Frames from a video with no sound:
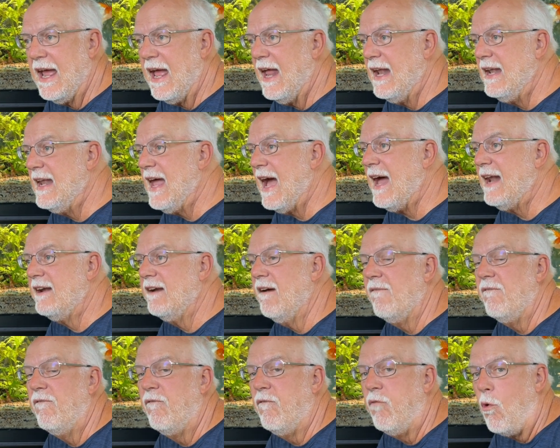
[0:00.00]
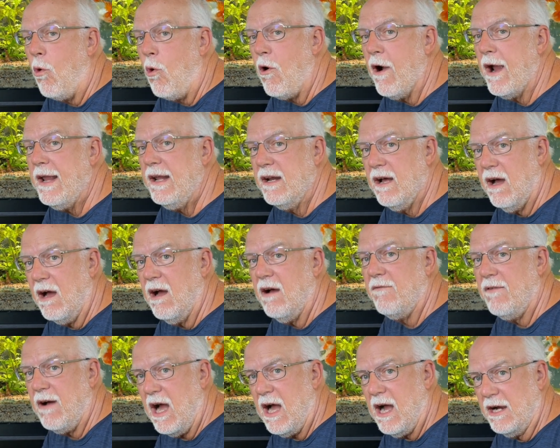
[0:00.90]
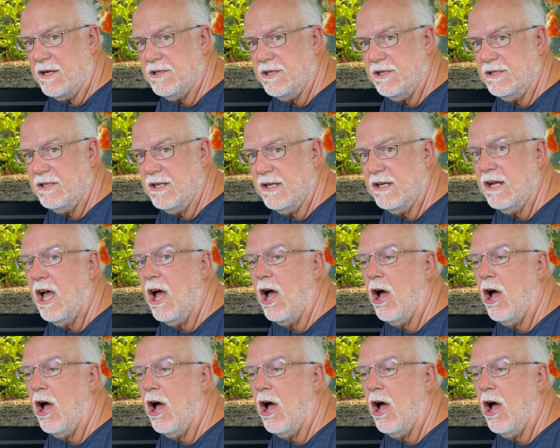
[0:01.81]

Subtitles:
not void of oxygen,